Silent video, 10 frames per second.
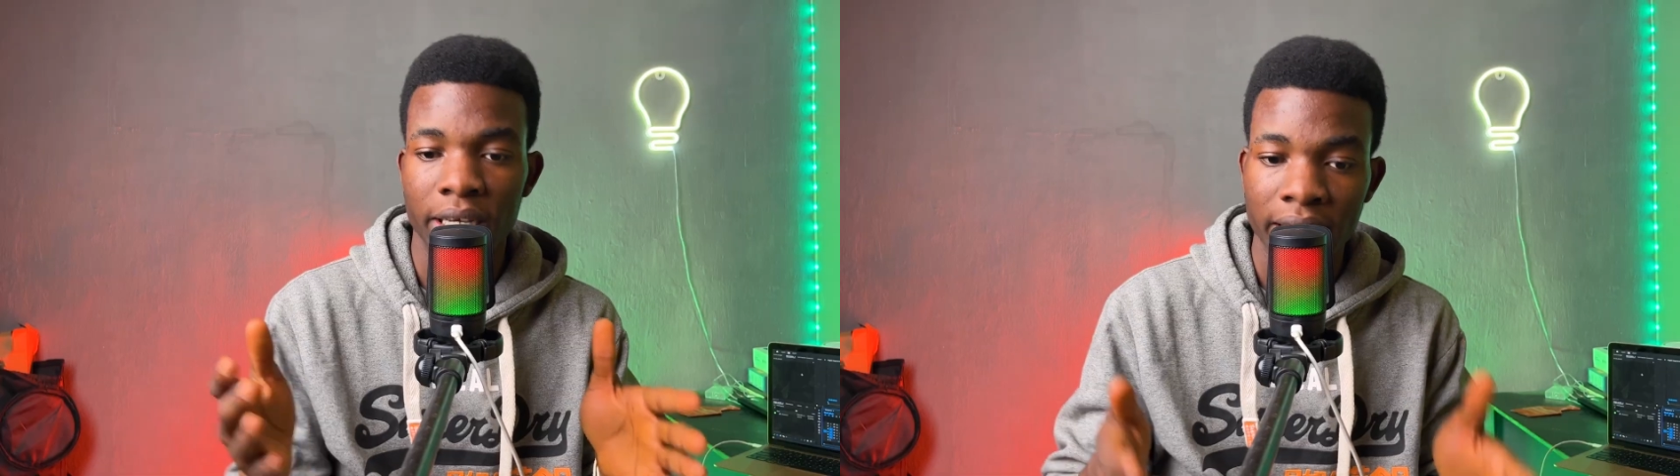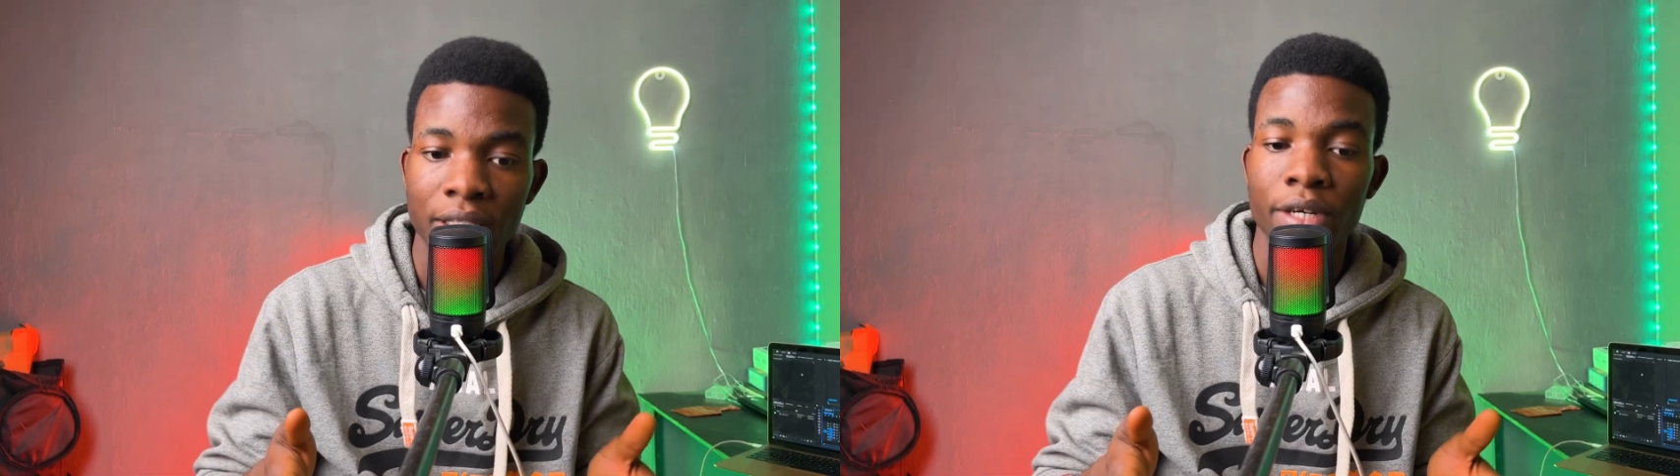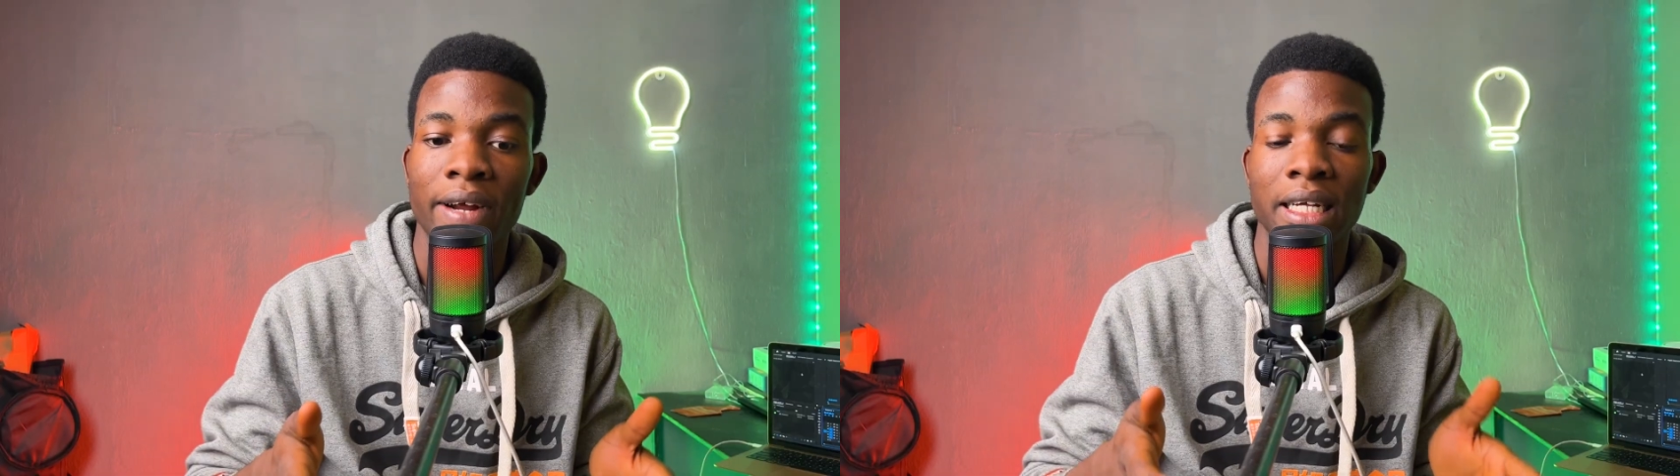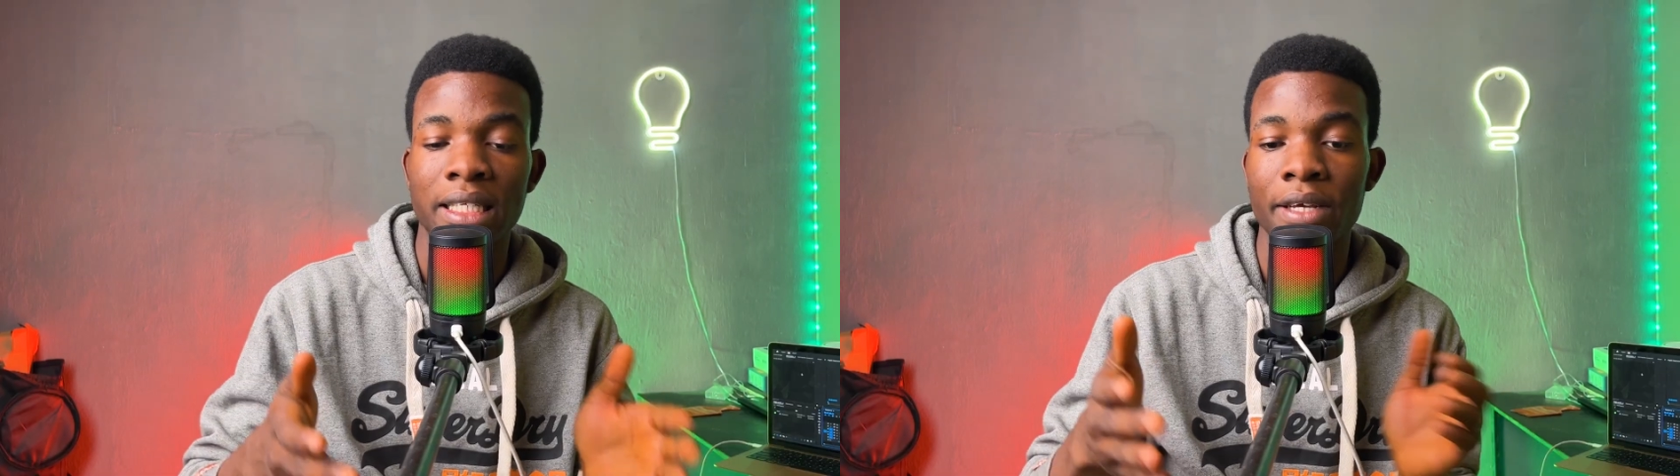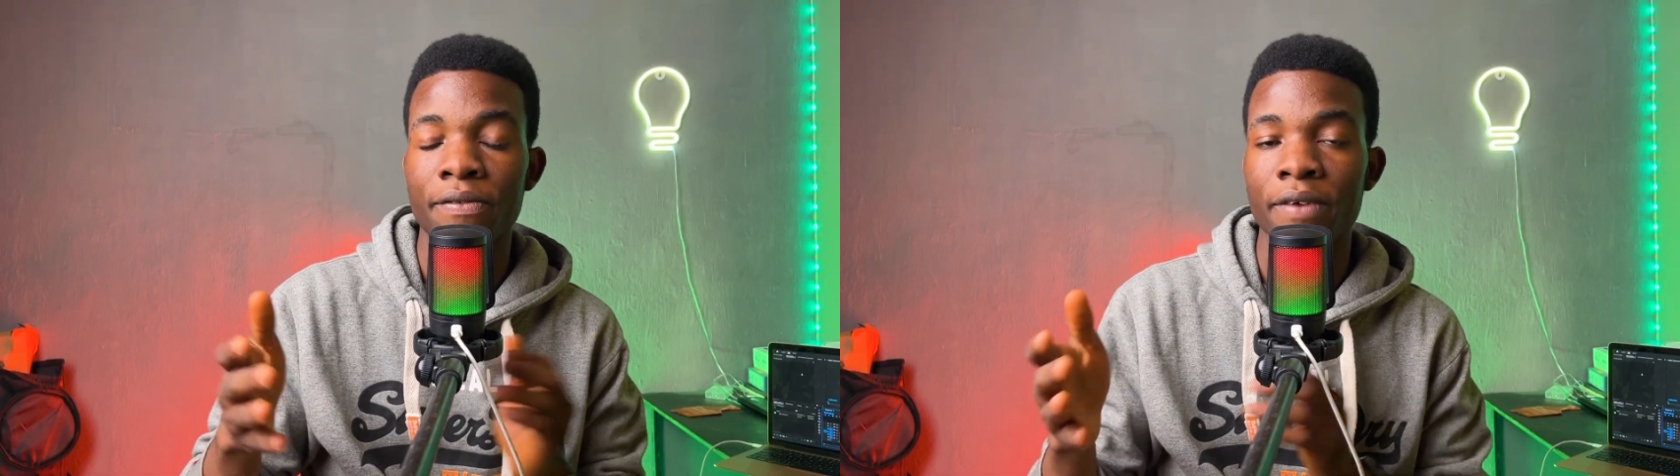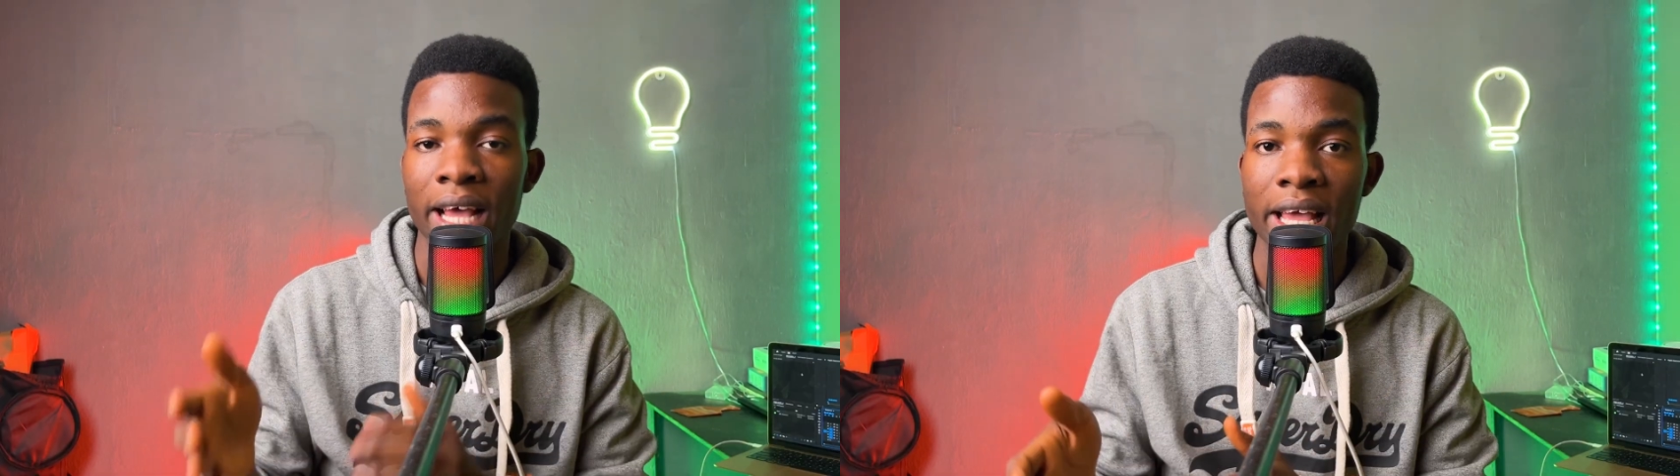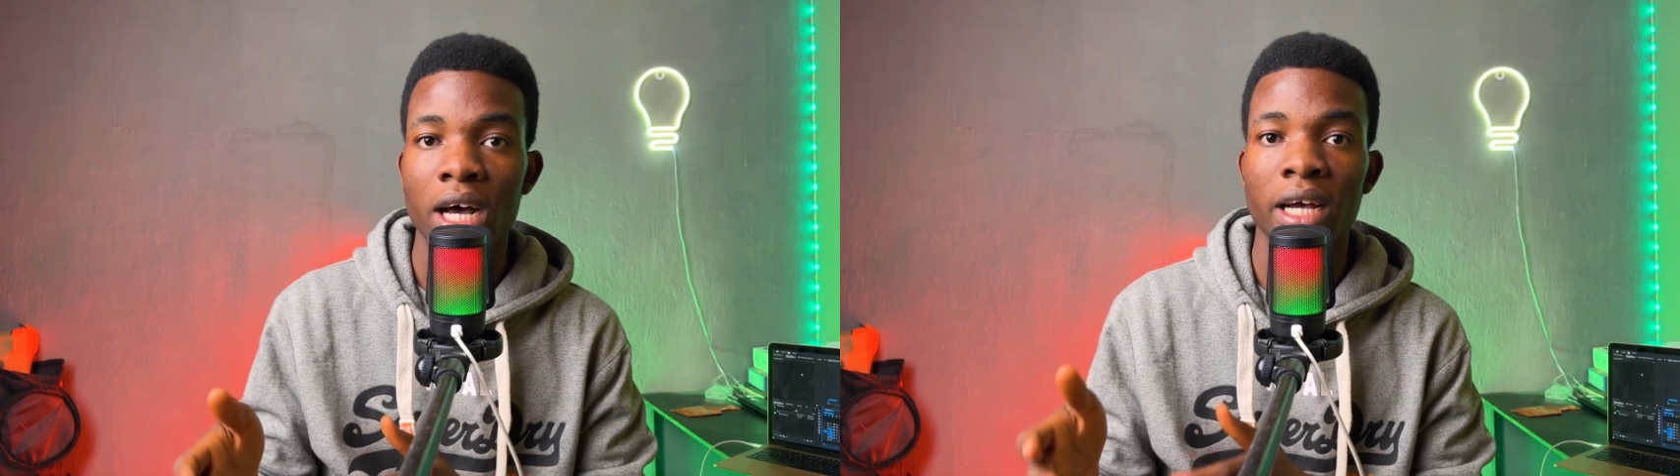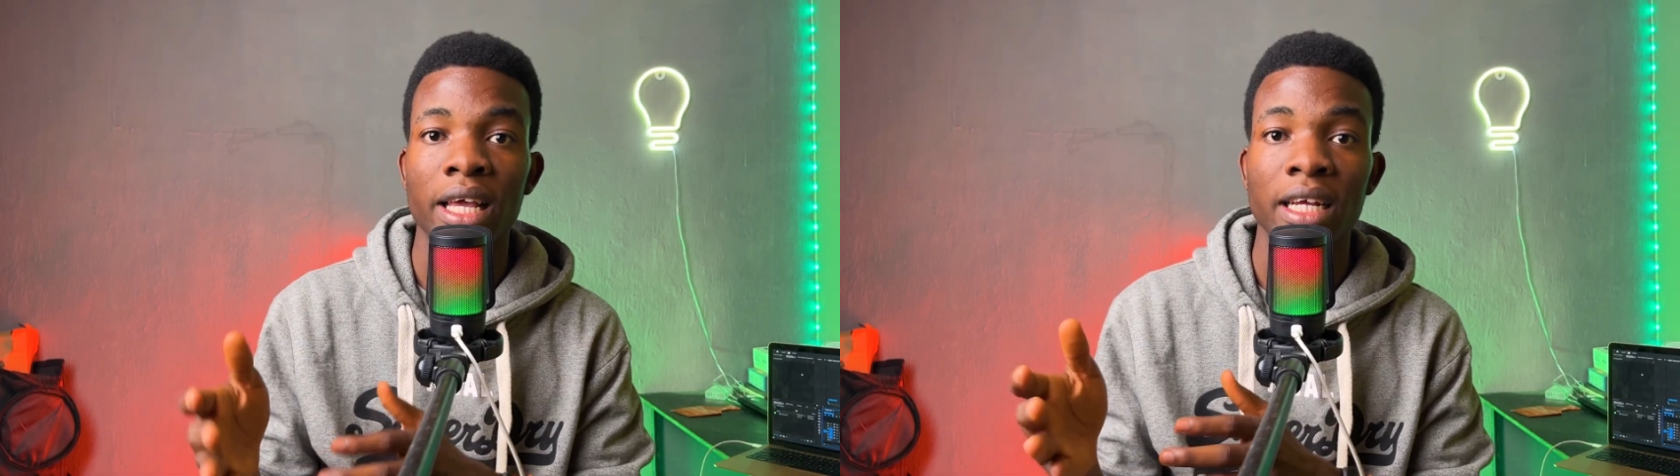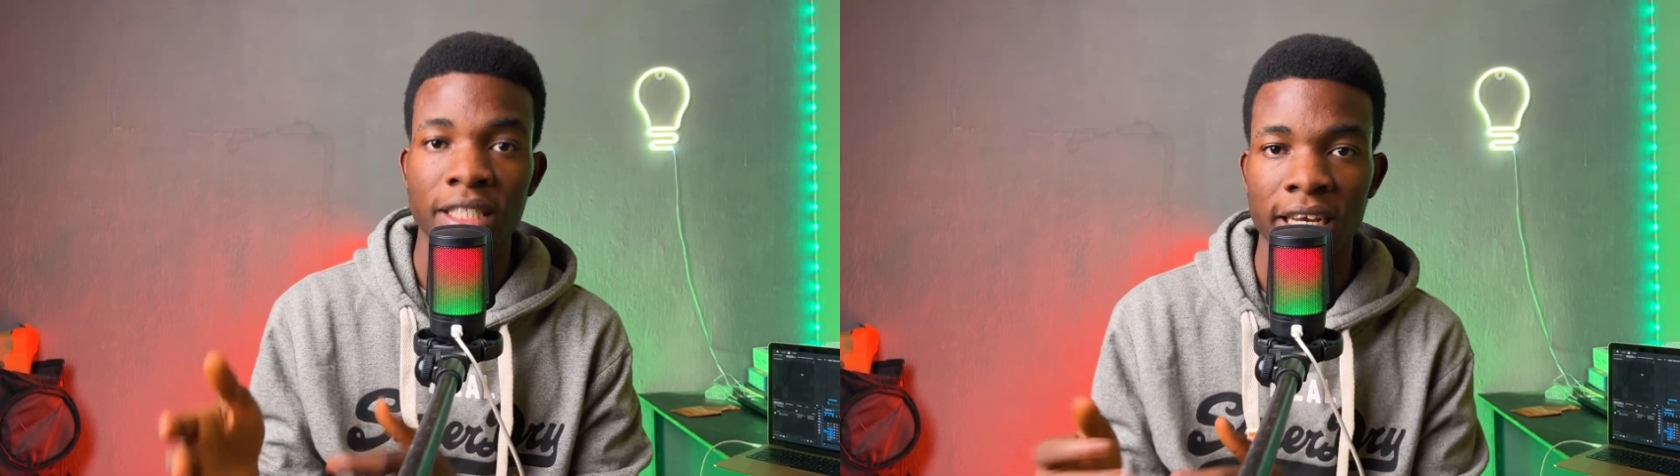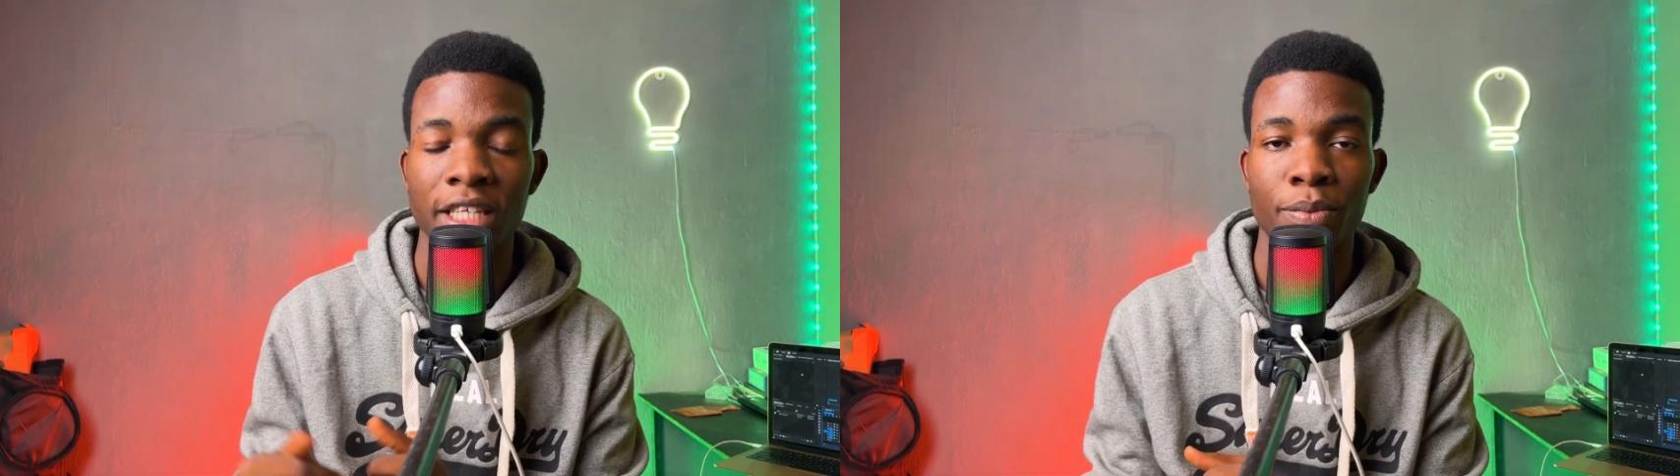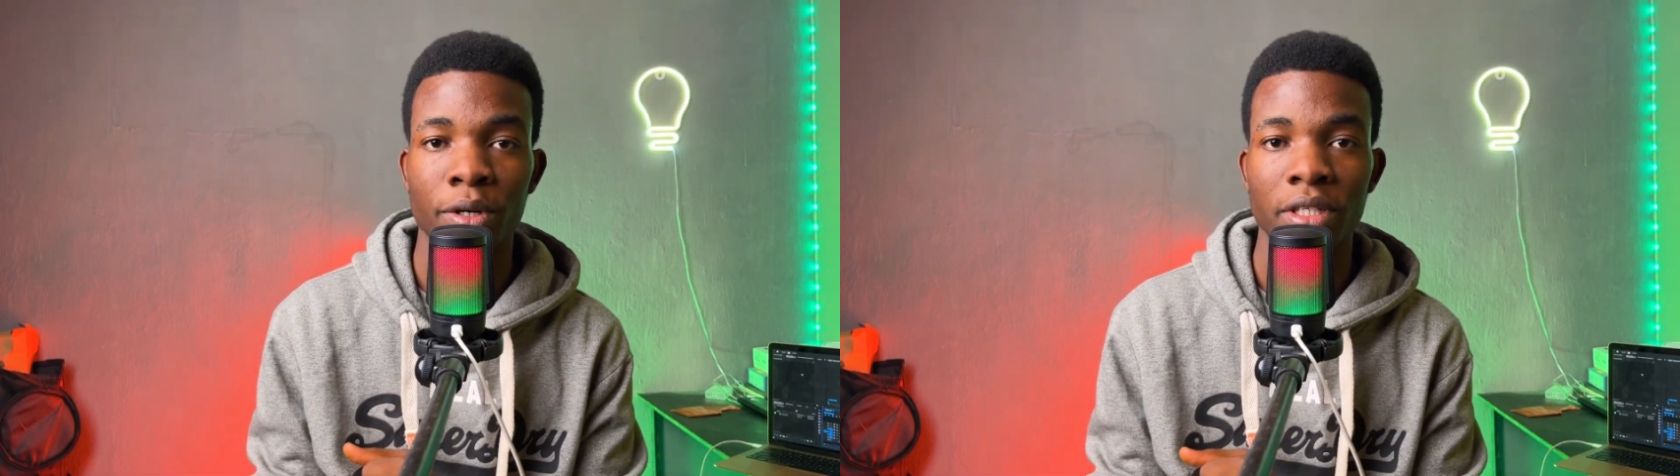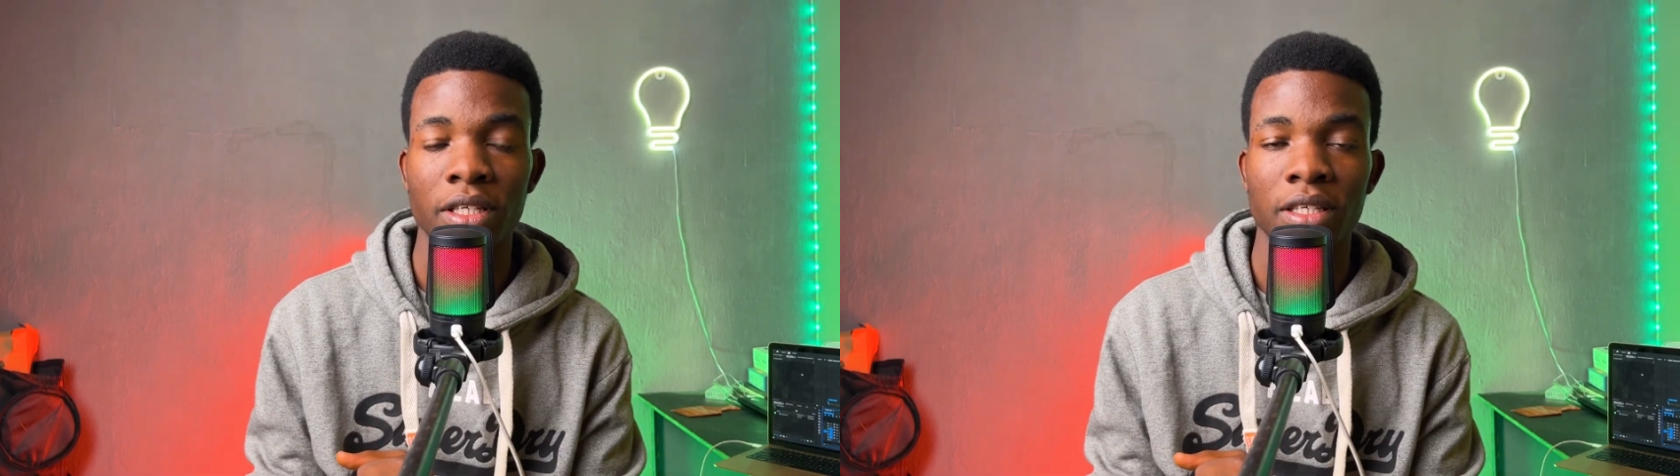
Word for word: an interactive AI chatbot.